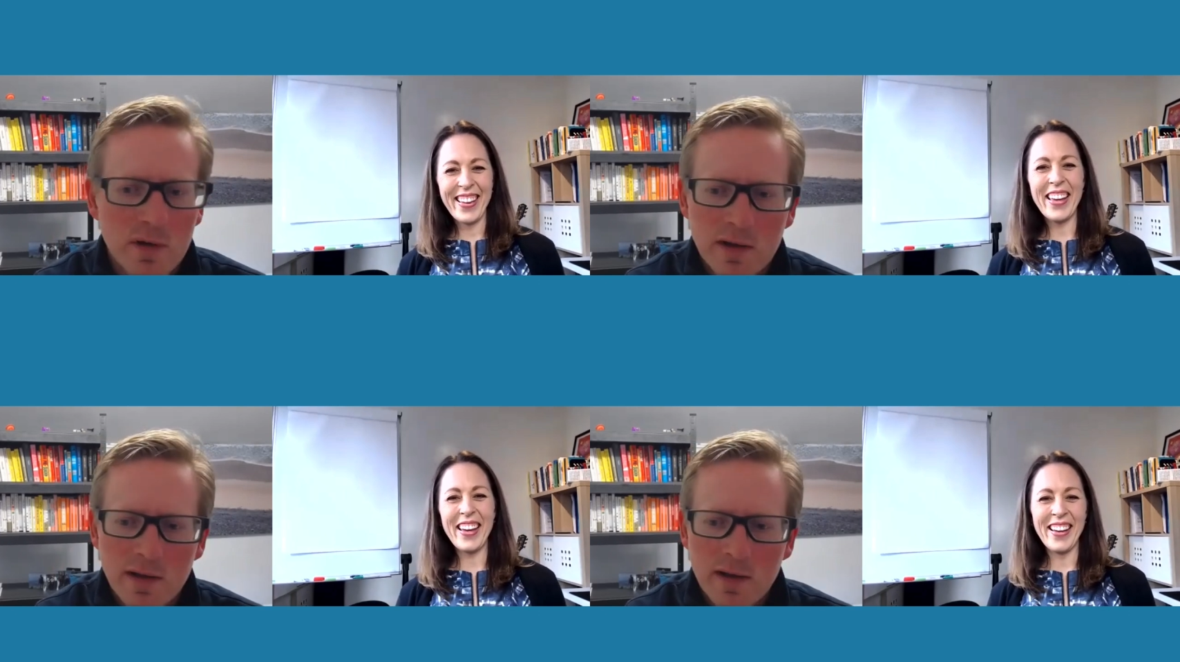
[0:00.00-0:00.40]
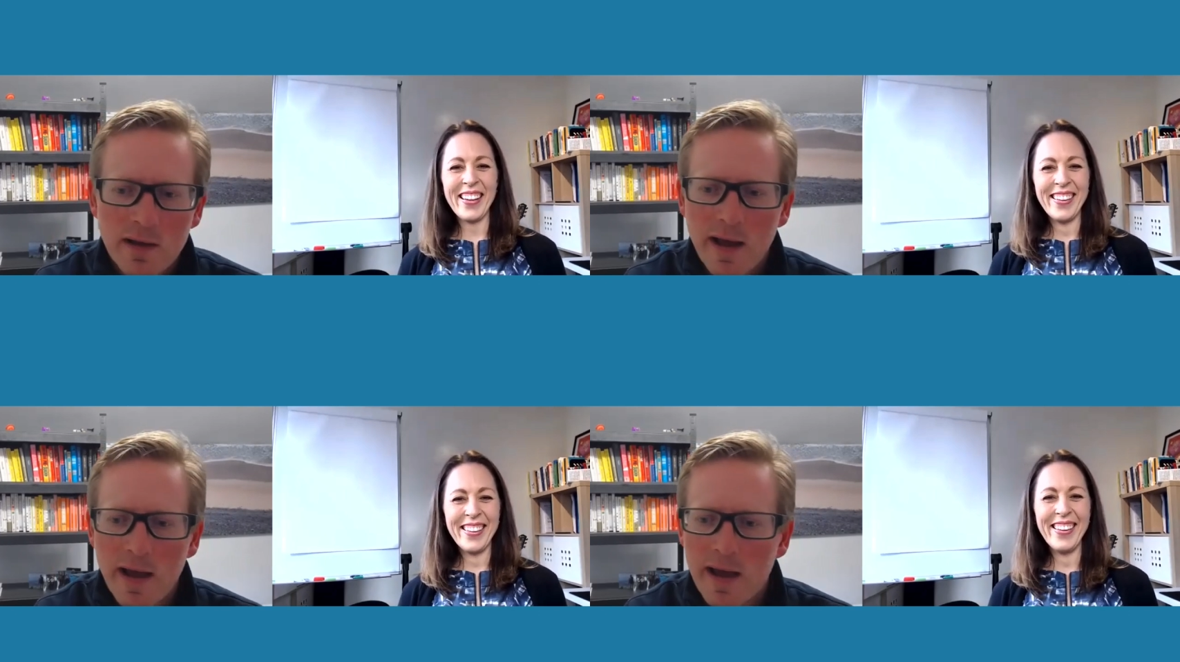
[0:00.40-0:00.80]
Speaker 1: Yeah.
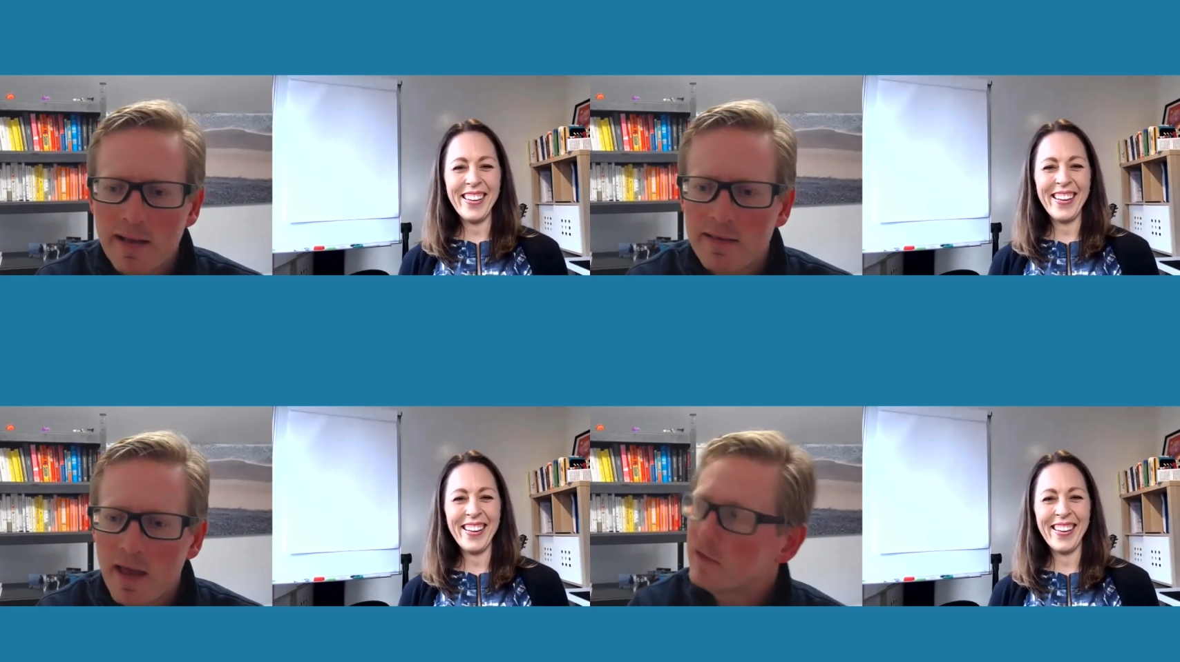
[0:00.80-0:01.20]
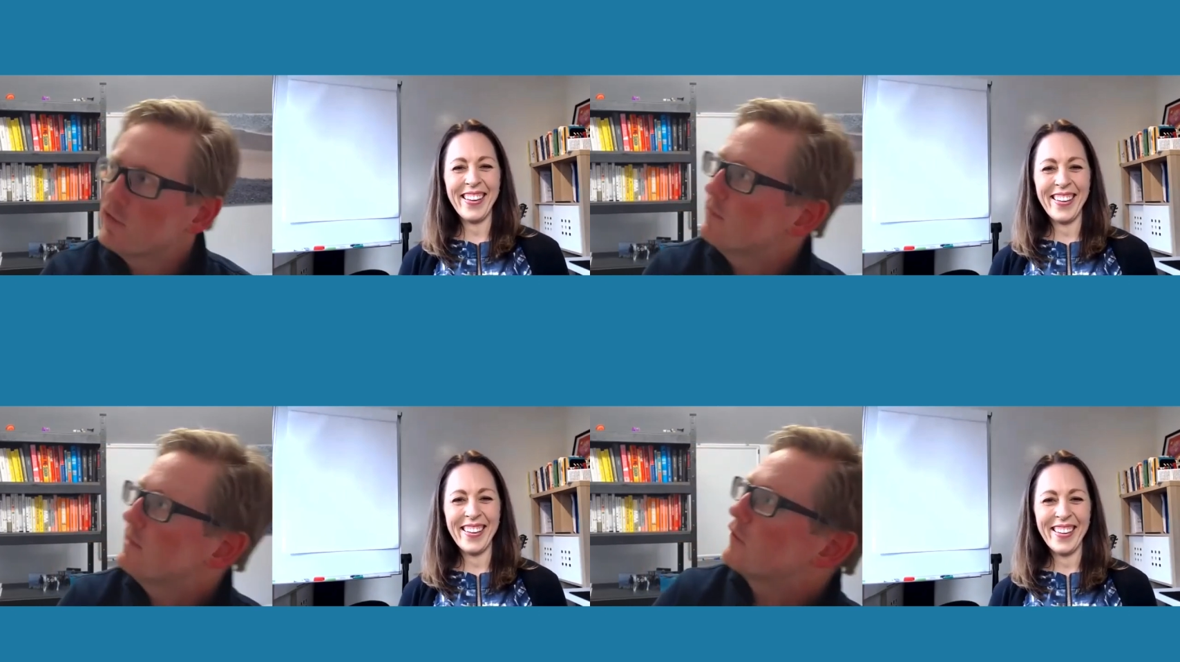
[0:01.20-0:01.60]
And I actually have a
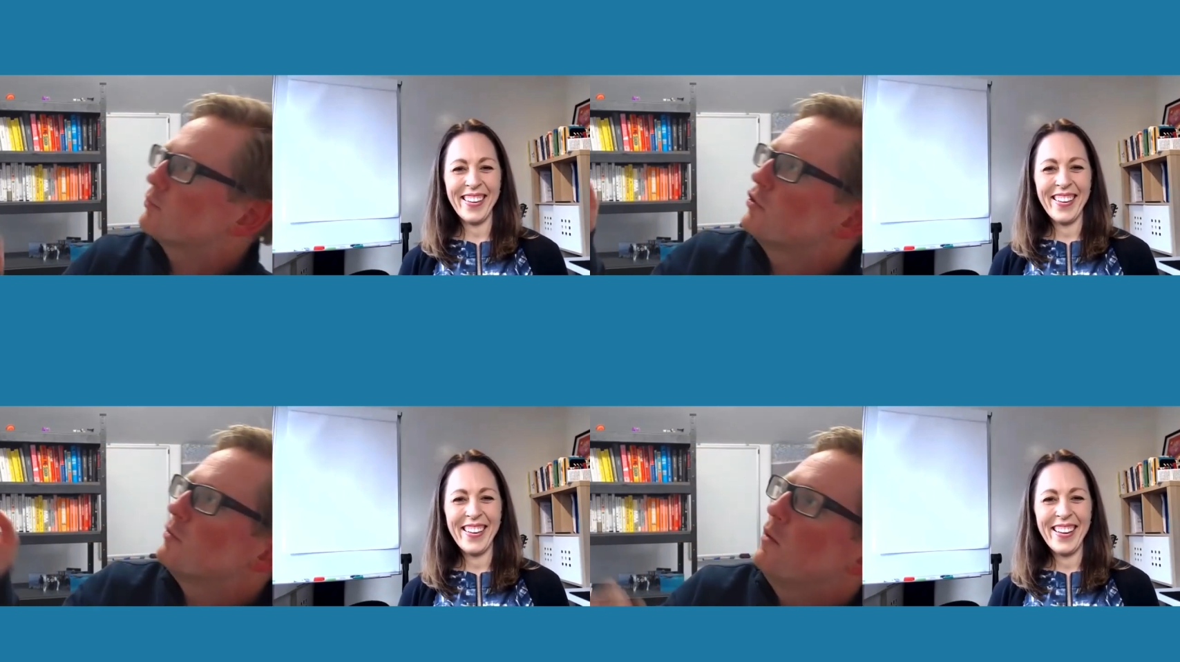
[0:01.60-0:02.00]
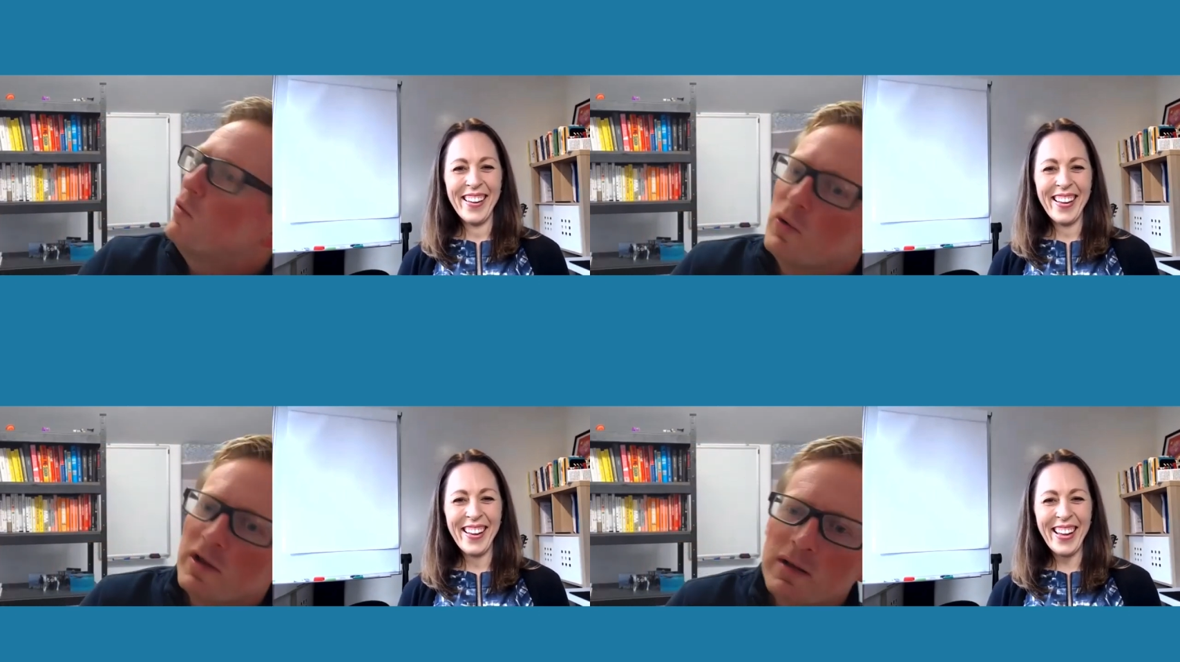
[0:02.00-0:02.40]
dashboard on my wall,
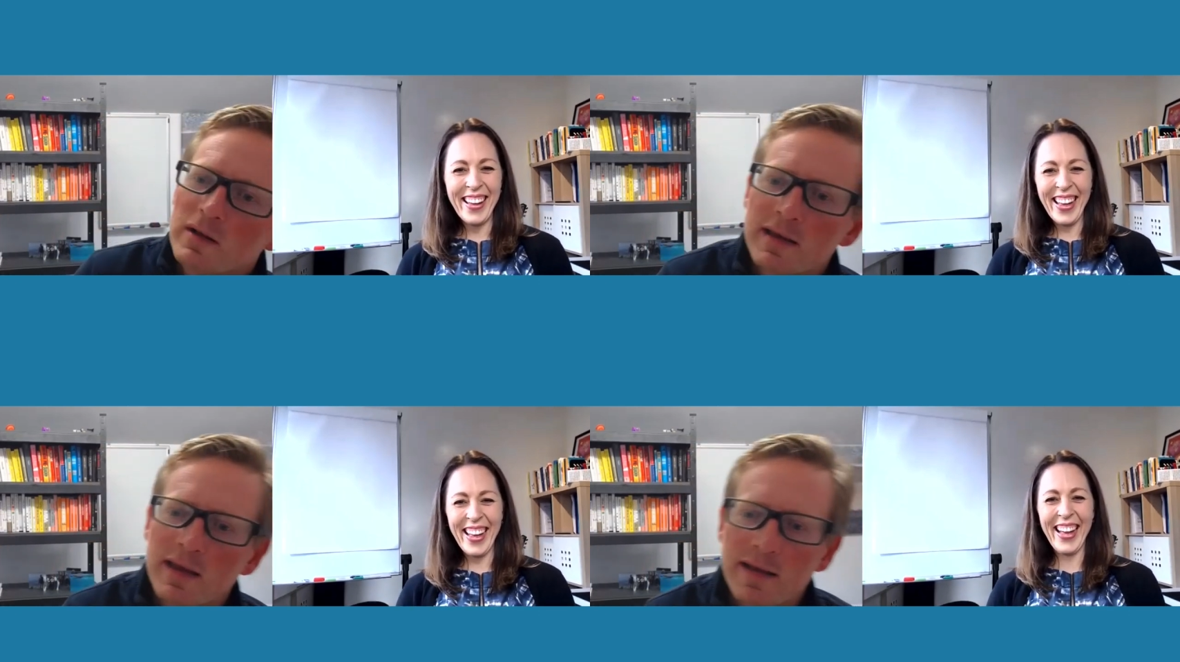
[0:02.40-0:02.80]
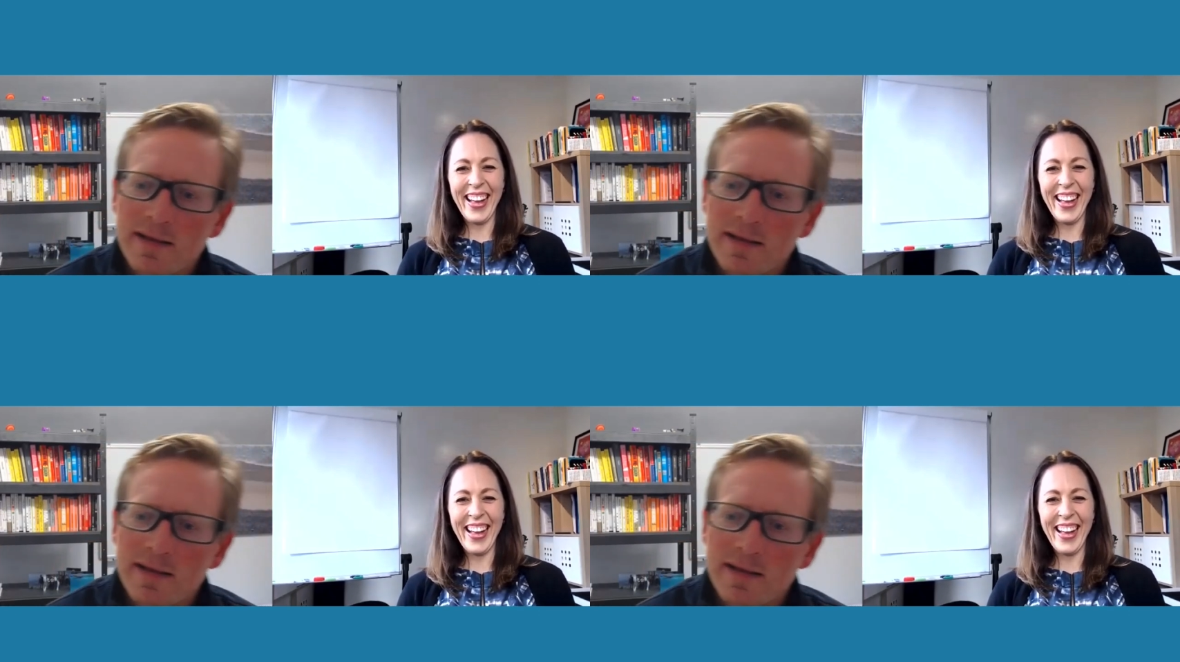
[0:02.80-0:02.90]
you know, like, uh,